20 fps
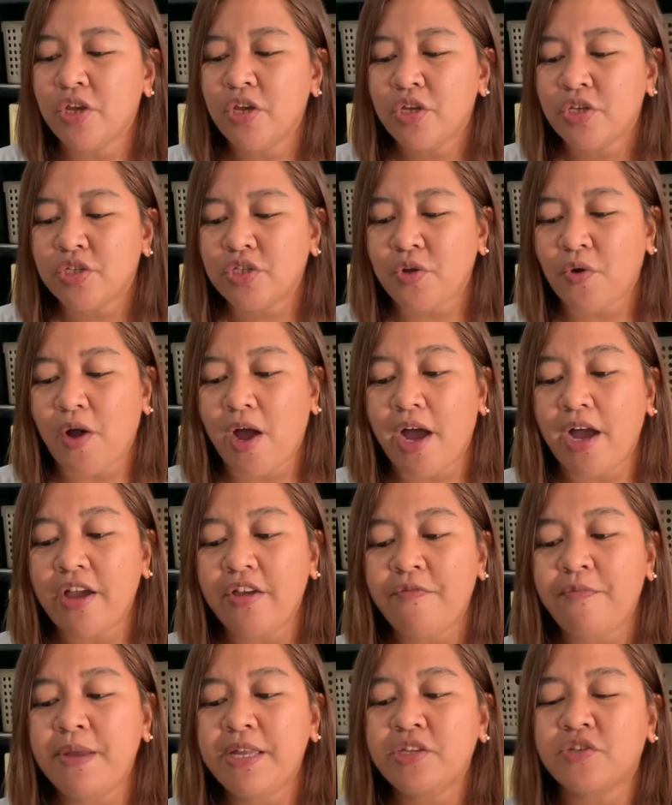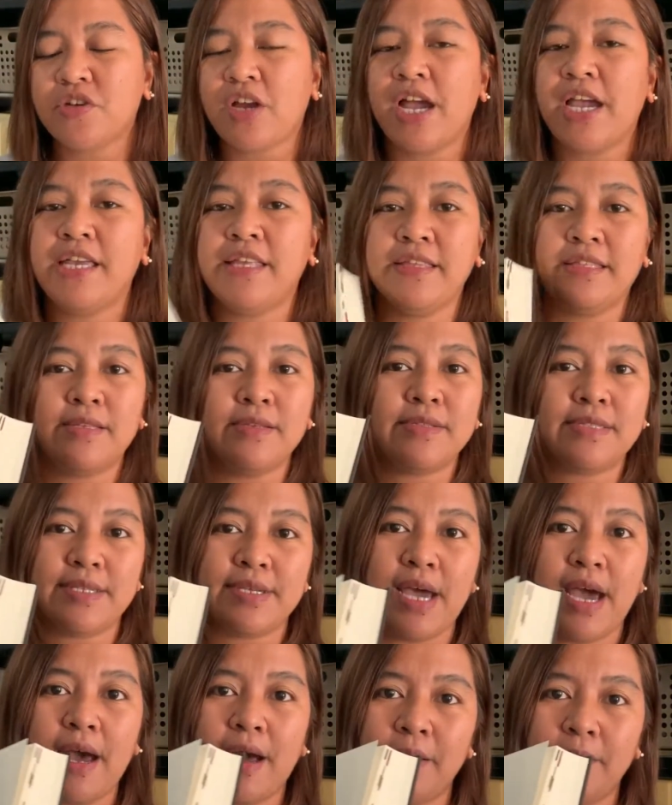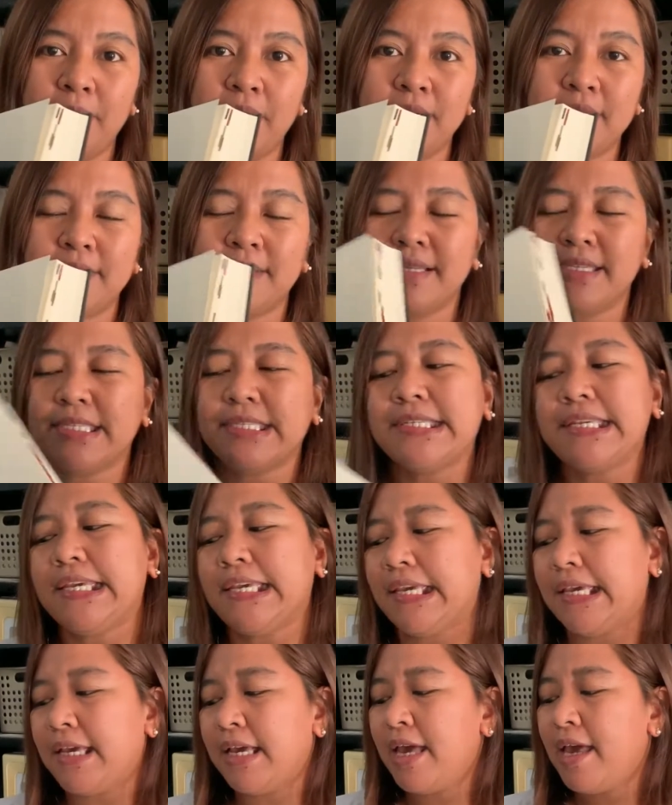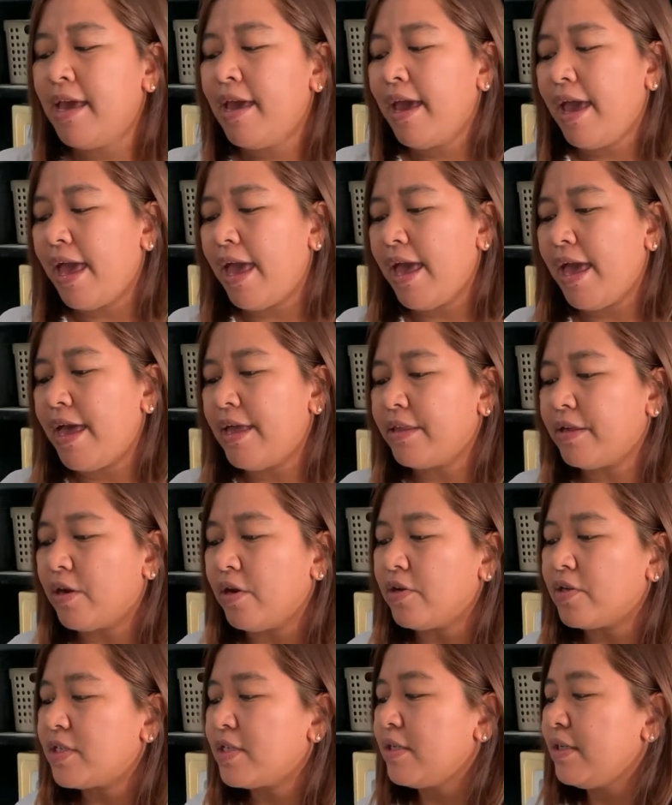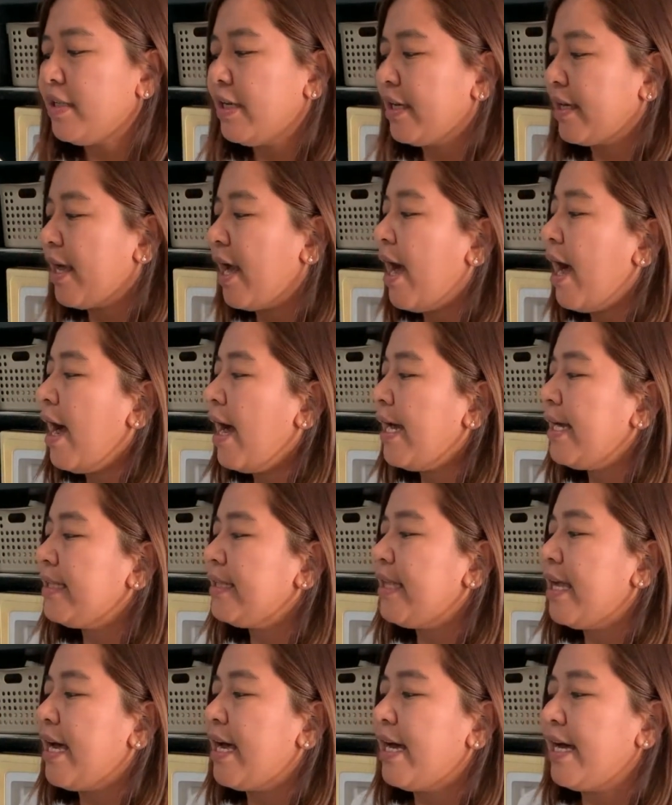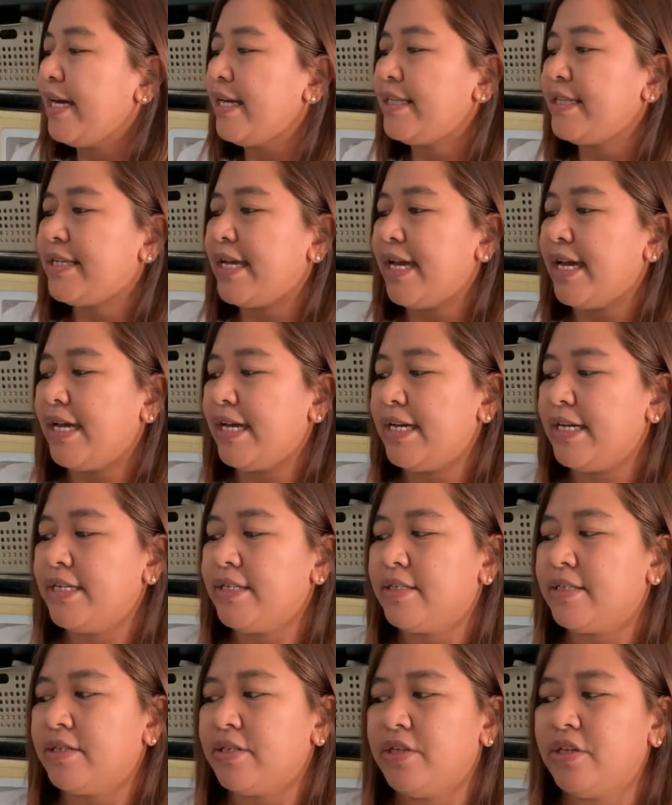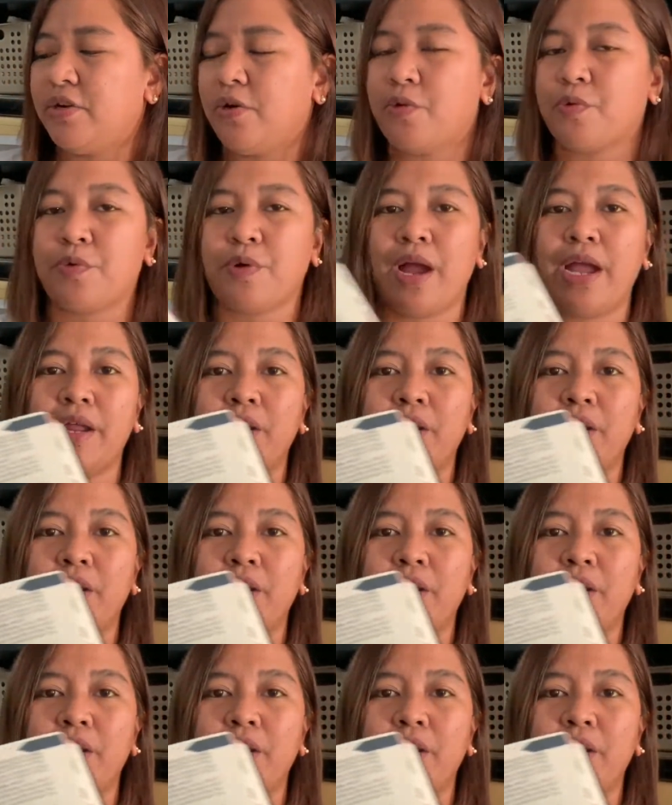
So I've been trying to tab, as you can see, and also like highlight and write